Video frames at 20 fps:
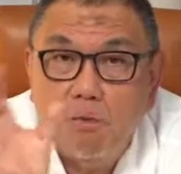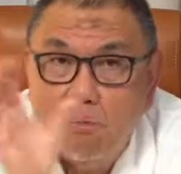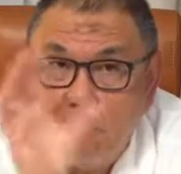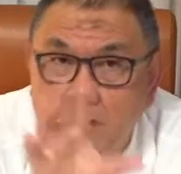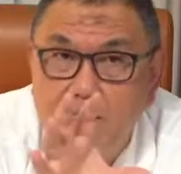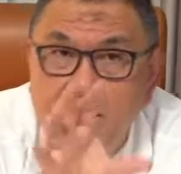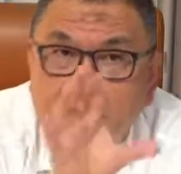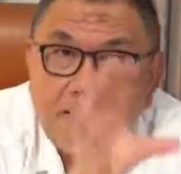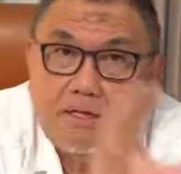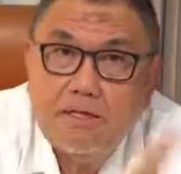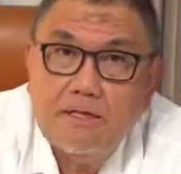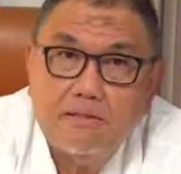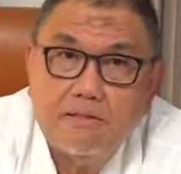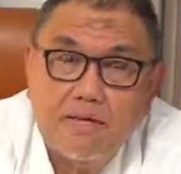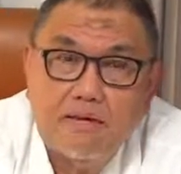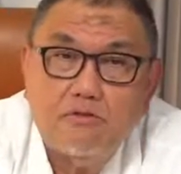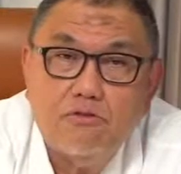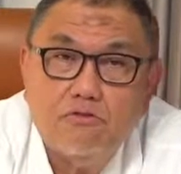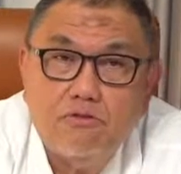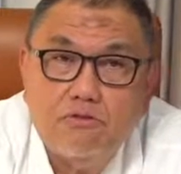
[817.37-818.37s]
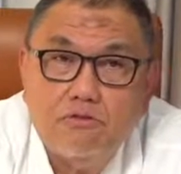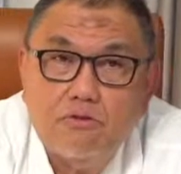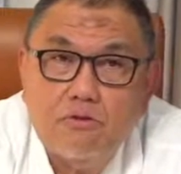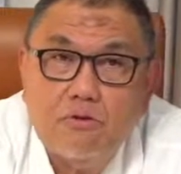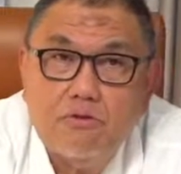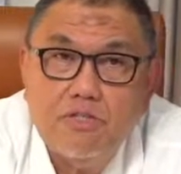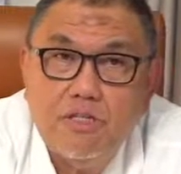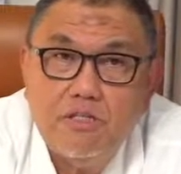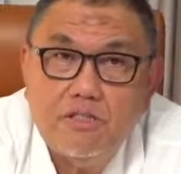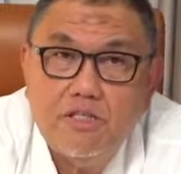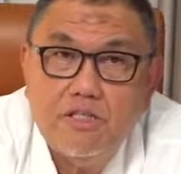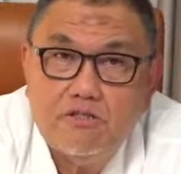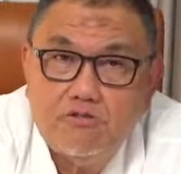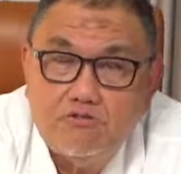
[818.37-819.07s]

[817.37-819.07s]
Once the thyrotoxicosis is